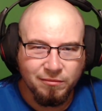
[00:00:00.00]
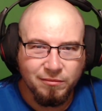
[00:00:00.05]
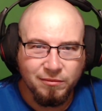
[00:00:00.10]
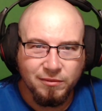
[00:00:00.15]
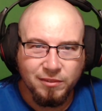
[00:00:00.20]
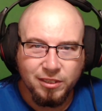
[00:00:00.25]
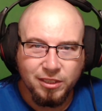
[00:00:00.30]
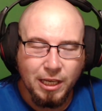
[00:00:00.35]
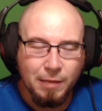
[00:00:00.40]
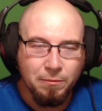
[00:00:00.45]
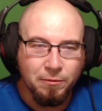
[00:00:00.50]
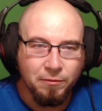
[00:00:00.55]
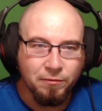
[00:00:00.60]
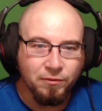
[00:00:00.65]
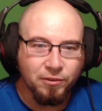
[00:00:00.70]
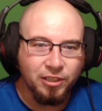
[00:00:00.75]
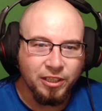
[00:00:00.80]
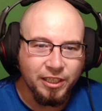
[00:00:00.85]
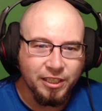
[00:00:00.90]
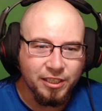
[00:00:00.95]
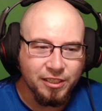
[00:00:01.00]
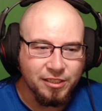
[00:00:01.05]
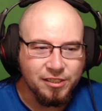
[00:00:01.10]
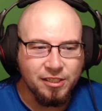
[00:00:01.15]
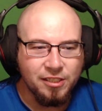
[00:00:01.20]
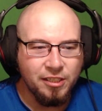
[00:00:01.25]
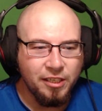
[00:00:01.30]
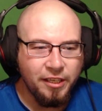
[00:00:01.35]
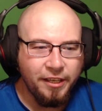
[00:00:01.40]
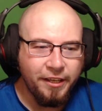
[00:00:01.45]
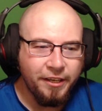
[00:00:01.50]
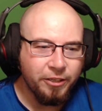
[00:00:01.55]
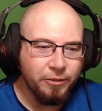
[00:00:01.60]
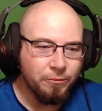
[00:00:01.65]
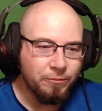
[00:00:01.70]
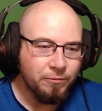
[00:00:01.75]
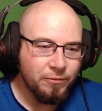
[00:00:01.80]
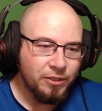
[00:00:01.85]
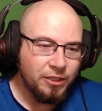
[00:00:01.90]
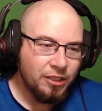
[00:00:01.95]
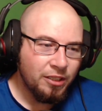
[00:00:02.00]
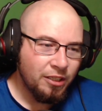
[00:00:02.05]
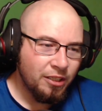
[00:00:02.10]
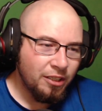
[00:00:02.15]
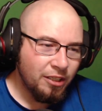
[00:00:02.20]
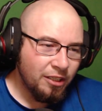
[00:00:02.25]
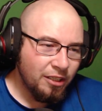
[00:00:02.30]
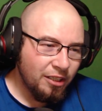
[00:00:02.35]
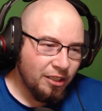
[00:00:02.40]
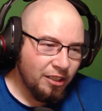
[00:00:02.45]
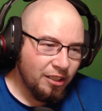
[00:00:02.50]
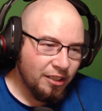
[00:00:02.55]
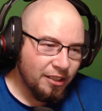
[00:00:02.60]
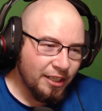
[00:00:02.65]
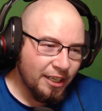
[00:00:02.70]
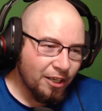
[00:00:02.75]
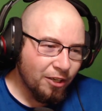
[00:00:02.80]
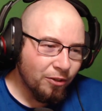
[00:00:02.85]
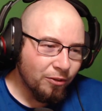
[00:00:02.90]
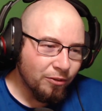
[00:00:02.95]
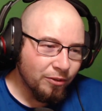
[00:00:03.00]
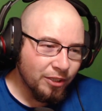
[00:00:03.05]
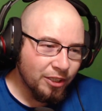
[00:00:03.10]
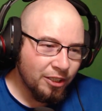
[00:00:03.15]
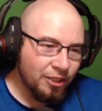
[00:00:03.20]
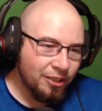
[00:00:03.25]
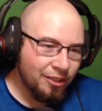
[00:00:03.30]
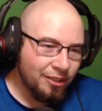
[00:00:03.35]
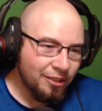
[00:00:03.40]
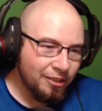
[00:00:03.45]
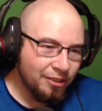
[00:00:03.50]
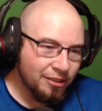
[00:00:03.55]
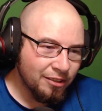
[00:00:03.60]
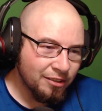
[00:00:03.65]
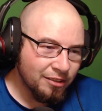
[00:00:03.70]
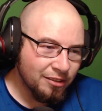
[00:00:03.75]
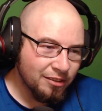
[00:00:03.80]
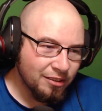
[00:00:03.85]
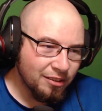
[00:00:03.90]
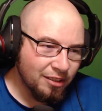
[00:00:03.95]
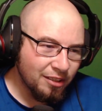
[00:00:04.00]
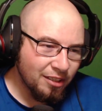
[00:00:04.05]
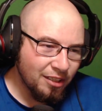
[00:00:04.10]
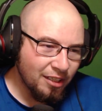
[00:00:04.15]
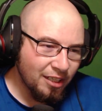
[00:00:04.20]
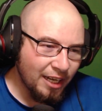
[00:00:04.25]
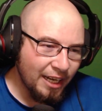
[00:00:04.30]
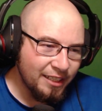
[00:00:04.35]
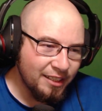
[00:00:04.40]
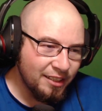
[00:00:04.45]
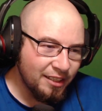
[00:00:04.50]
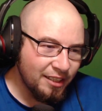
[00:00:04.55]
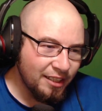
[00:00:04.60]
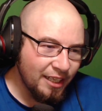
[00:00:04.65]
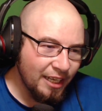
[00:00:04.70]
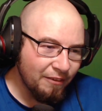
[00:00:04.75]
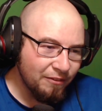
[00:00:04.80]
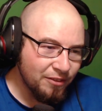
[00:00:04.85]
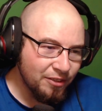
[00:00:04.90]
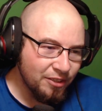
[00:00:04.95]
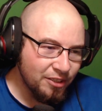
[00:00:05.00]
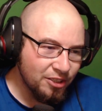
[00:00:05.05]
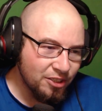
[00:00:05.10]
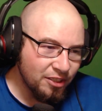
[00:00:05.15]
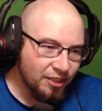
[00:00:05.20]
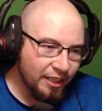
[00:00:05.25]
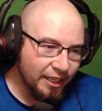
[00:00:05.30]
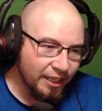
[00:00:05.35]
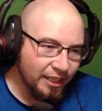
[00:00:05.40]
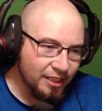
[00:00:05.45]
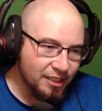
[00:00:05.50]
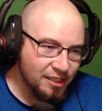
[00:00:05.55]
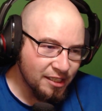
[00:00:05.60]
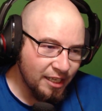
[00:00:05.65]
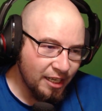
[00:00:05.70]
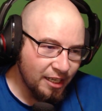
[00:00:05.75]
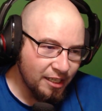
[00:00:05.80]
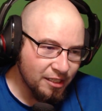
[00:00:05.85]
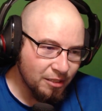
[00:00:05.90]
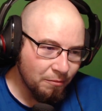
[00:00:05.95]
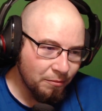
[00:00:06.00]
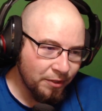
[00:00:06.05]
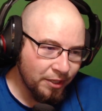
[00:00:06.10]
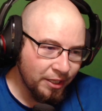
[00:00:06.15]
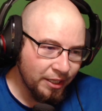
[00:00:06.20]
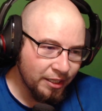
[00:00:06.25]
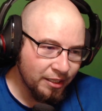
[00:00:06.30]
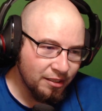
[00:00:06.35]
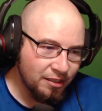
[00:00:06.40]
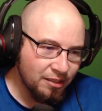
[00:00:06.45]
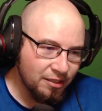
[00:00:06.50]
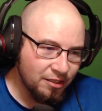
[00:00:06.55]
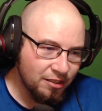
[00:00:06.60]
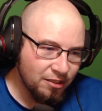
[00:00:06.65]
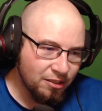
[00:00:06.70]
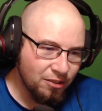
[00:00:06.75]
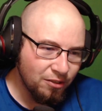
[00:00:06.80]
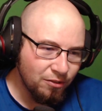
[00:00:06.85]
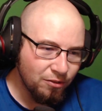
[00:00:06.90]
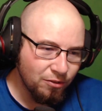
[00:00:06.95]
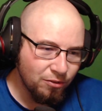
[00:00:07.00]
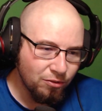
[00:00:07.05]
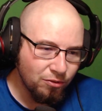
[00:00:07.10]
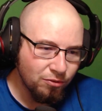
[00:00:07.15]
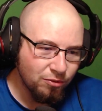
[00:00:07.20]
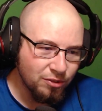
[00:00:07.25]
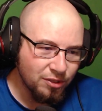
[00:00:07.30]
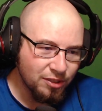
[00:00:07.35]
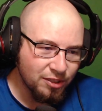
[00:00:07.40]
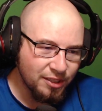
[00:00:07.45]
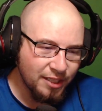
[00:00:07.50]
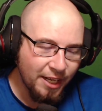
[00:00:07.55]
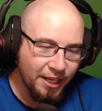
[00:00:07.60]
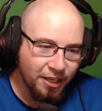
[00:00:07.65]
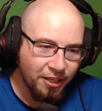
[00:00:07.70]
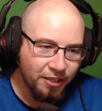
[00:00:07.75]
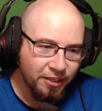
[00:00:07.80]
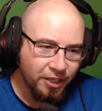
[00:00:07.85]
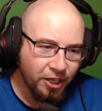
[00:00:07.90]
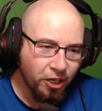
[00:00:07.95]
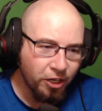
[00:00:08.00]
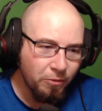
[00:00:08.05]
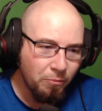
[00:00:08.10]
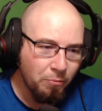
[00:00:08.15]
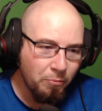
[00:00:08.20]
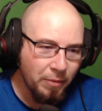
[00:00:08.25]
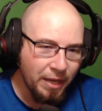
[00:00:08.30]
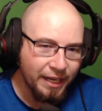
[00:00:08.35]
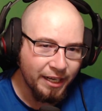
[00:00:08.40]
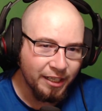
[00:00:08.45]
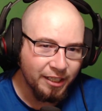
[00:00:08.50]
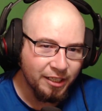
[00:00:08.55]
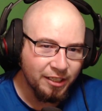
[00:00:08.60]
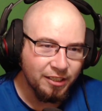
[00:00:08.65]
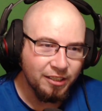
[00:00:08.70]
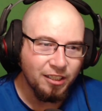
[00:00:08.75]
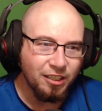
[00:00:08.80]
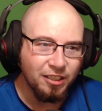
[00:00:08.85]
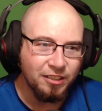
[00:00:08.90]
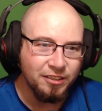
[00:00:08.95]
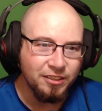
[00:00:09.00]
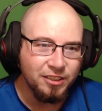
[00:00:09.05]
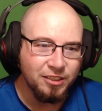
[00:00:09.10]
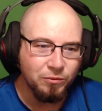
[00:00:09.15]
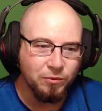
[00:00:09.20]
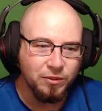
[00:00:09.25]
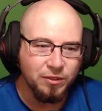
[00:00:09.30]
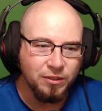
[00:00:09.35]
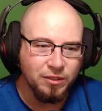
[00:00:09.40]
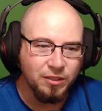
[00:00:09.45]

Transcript: type of a lens in them. Now I did have to like set some things to stay on automatic on this one,